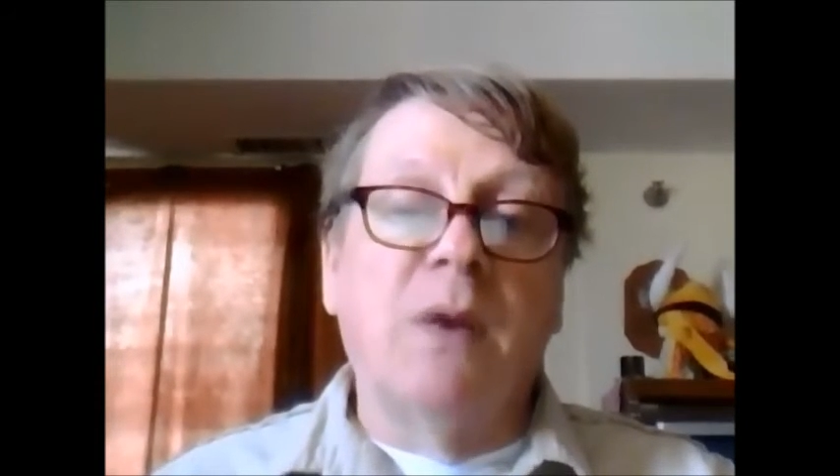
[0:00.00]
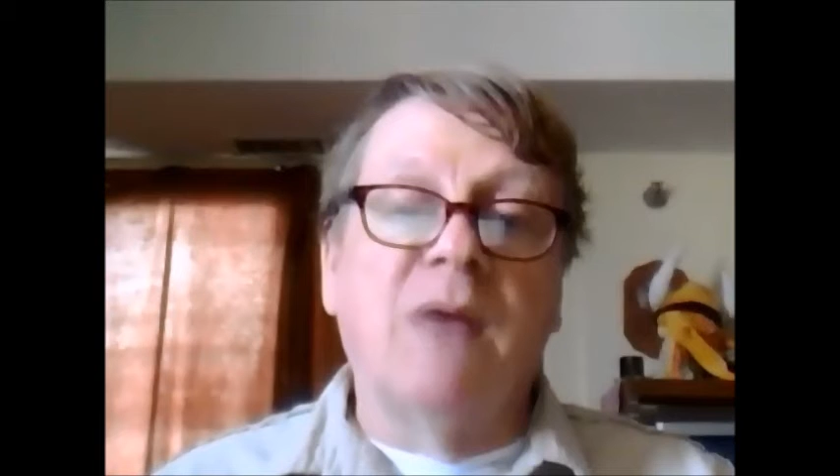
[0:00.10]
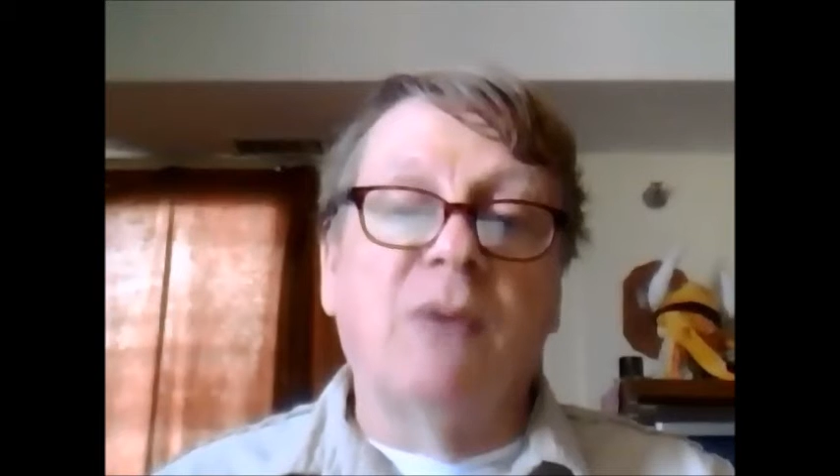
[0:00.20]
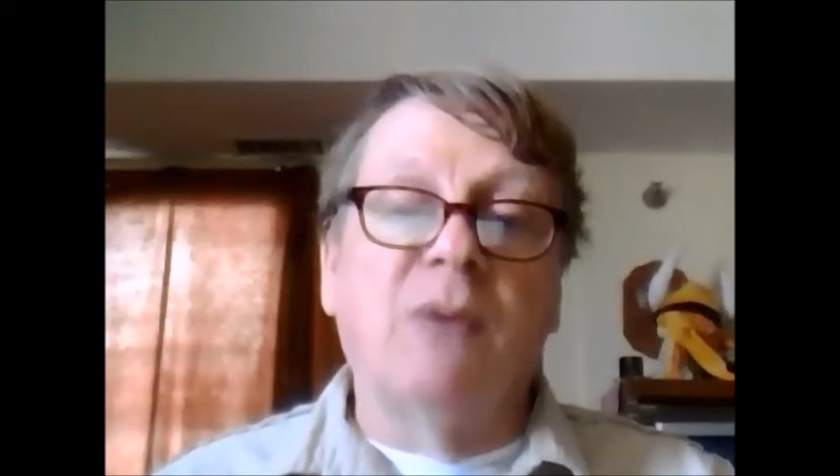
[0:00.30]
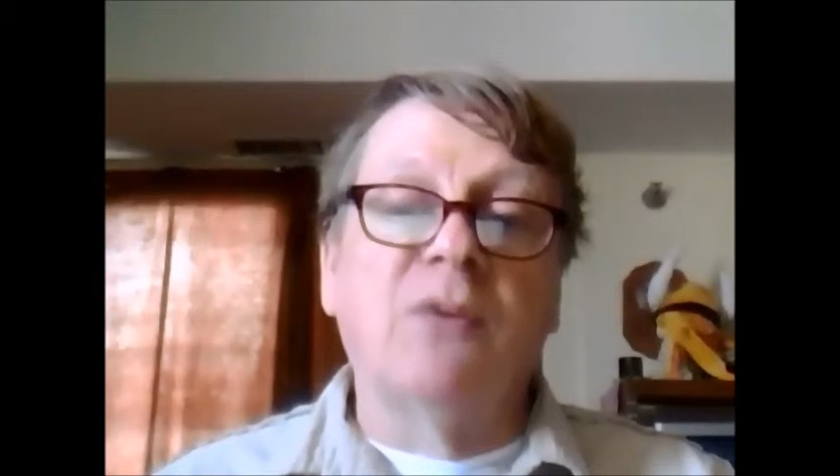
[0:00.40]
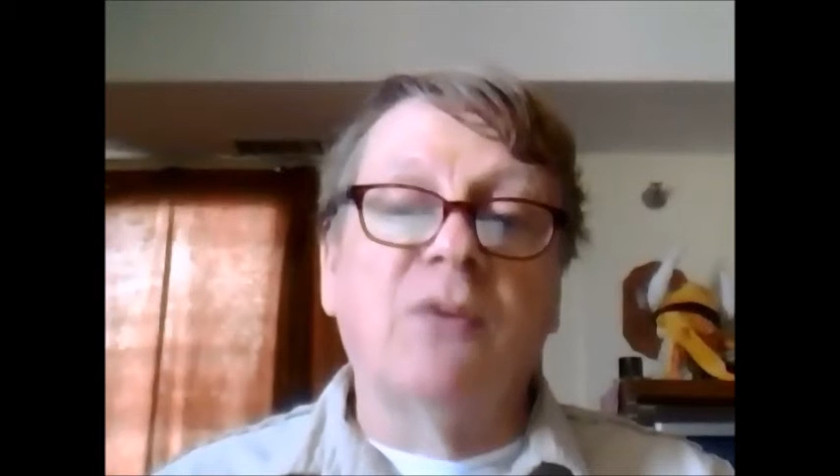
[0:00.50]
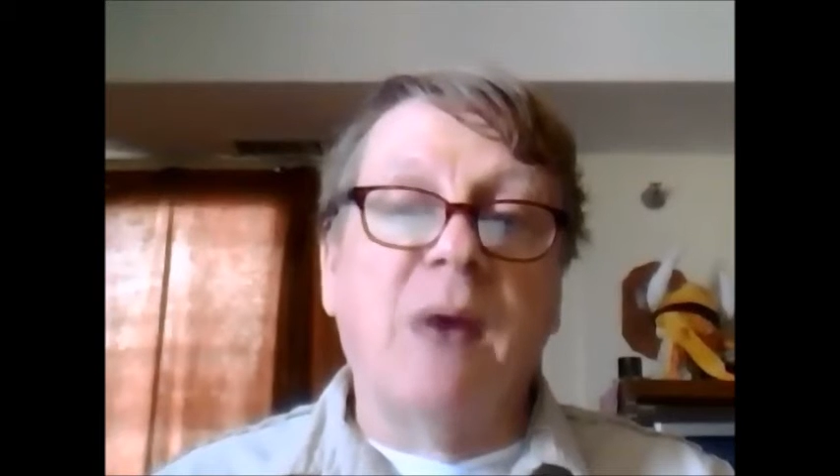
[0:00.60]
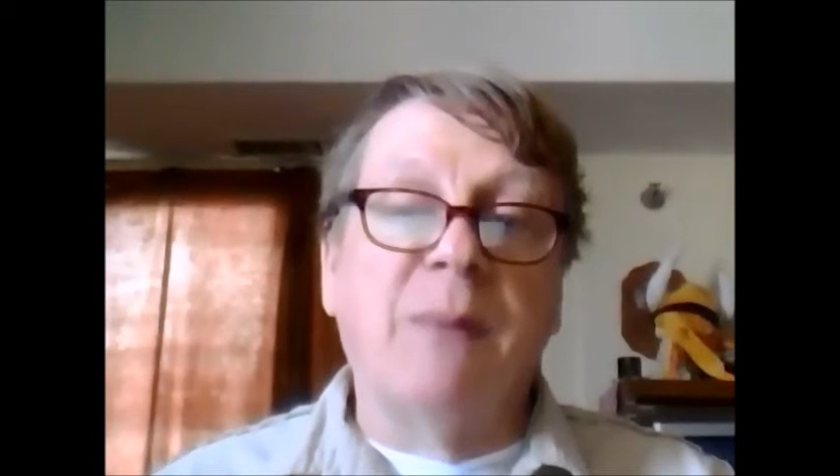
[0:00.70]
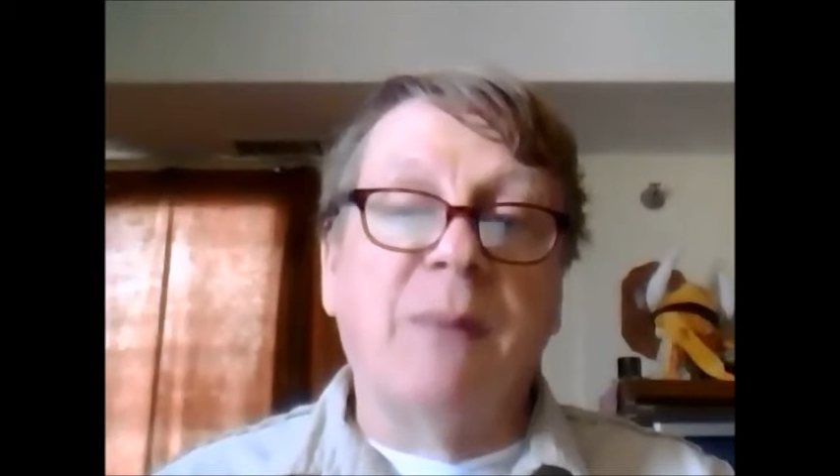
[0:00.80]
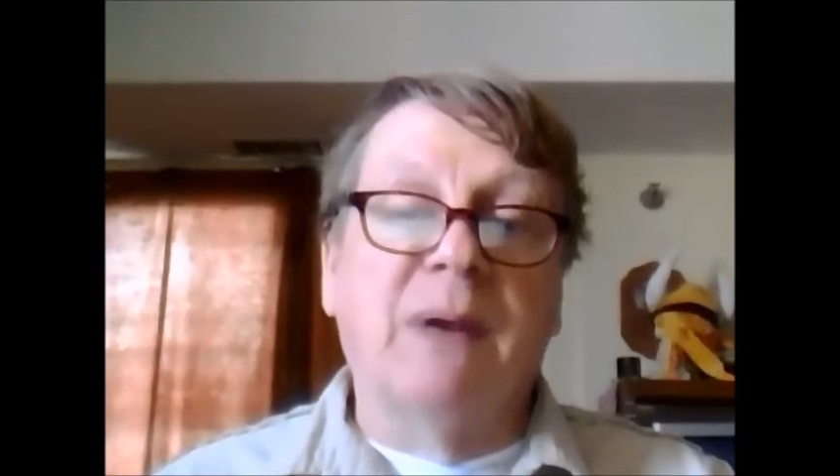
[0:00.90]
have risen
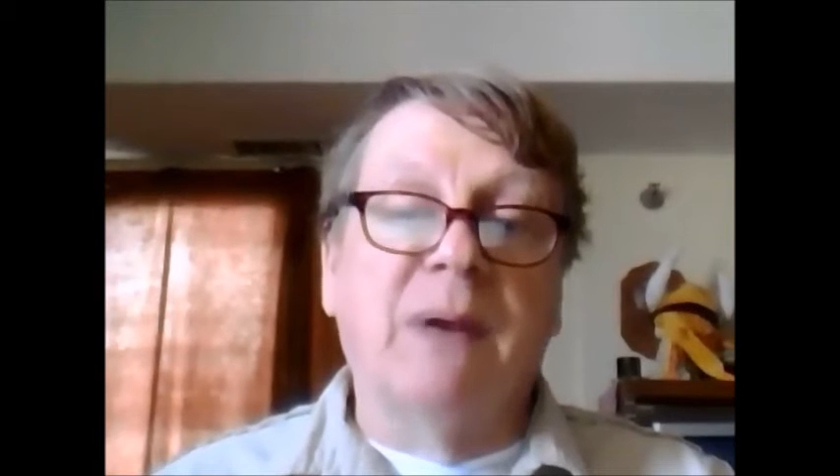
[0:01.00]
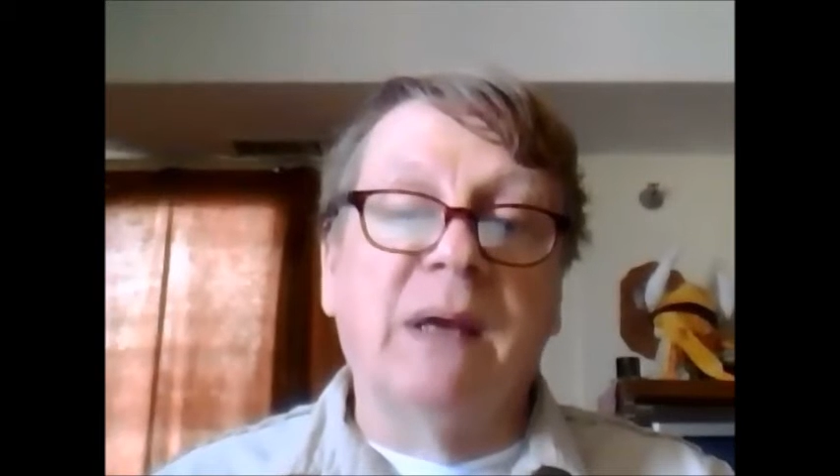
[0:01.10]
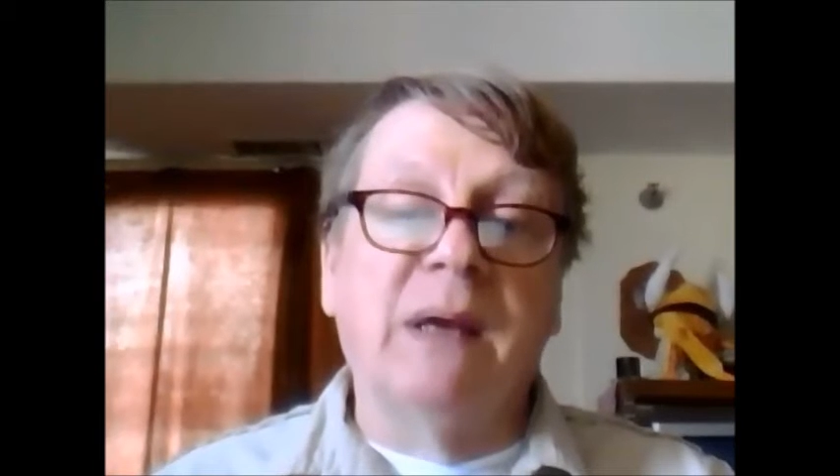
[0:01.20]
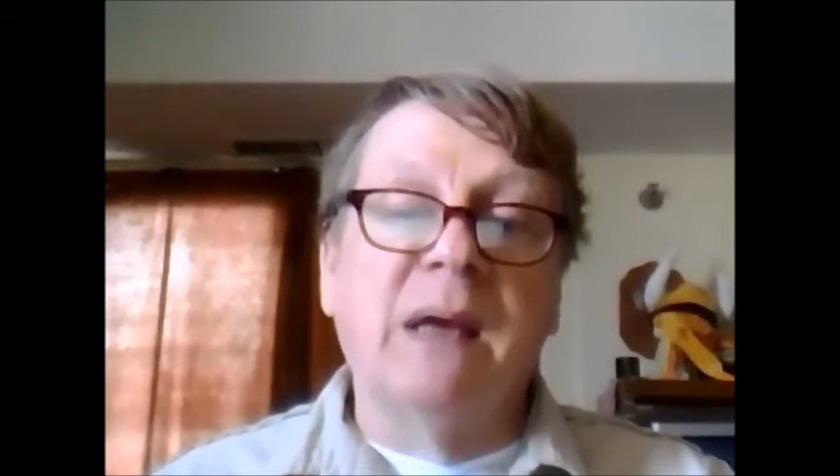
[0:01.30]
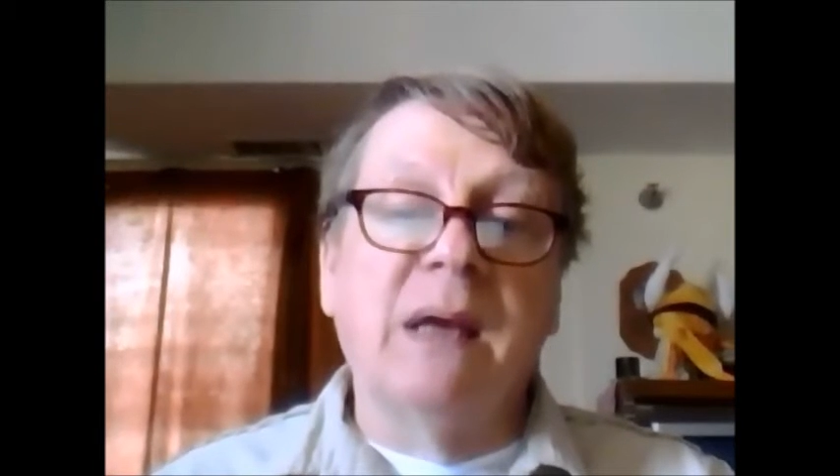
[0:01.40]
rapidly